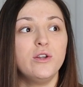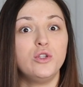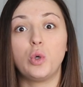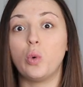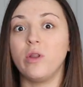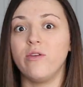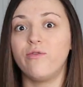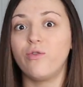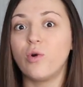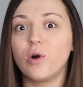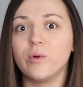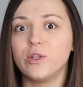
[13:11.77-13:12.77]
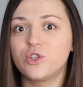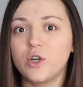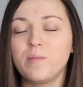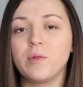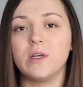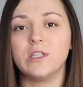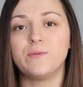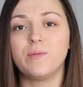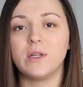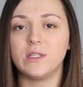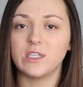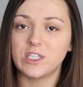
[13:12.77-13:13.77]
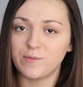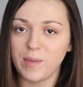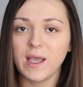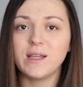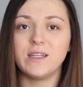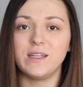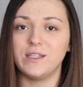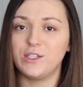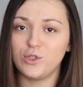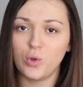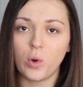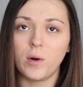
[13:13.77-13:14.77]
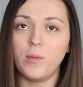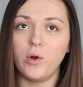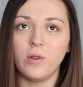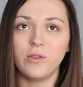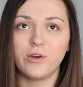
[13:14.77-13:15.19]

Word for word: 24 with triplets, but it's expected, it's normal.